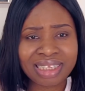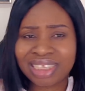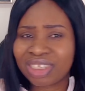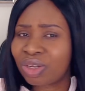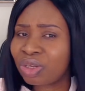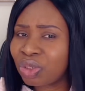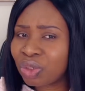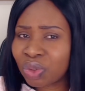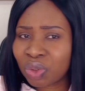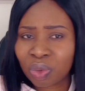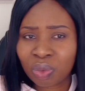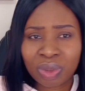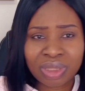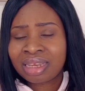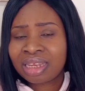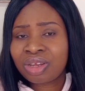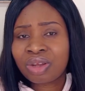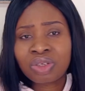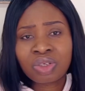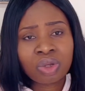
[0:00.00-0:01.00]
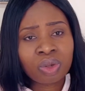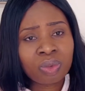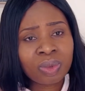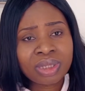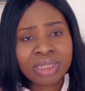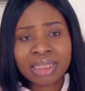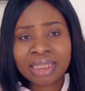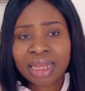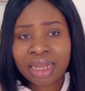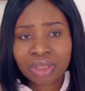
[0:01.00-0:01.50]
They don't joke
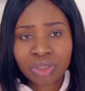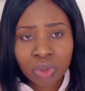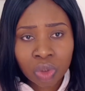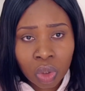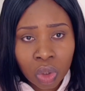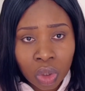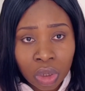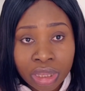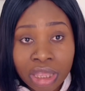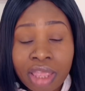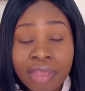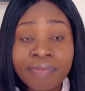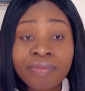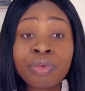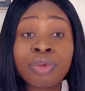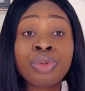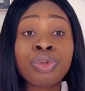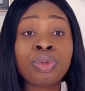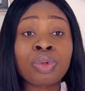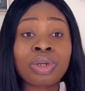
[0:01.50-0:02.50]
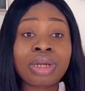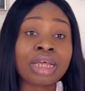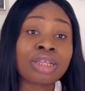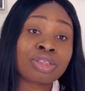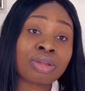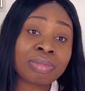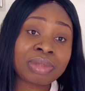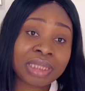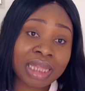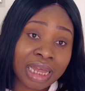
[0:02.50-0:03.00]
with it at all, even though that
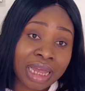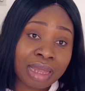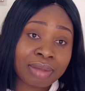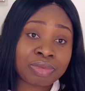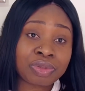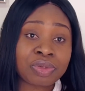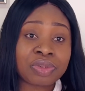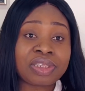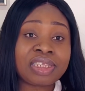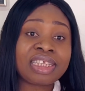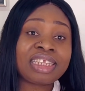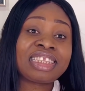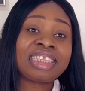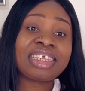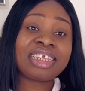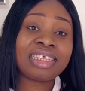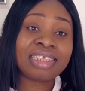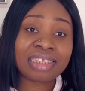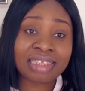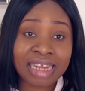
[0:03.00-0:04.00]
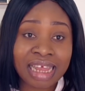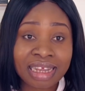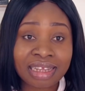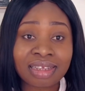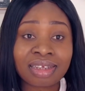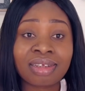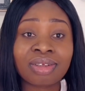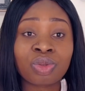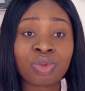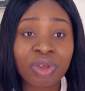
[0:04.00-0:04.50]
sometimes you see things like
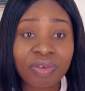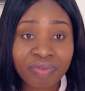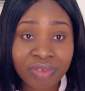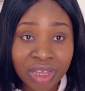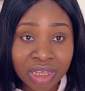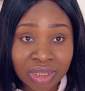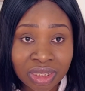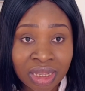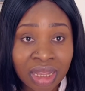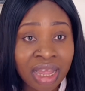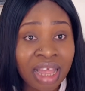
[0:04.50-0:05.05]
12 years,